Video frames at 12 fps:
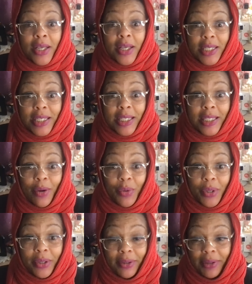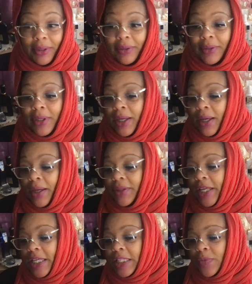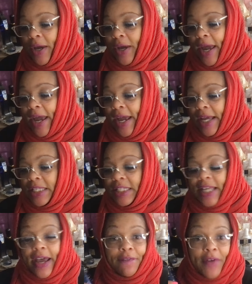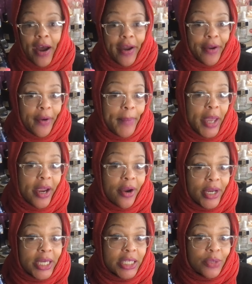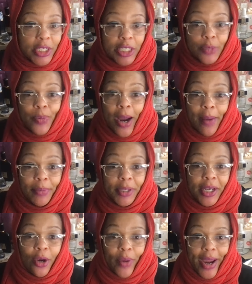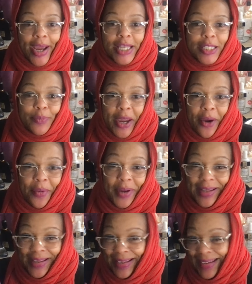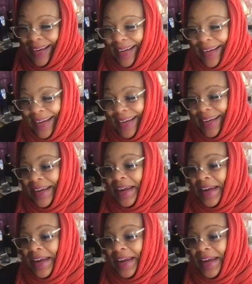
So good. This one has sapphire berries, which is probably a raspberry.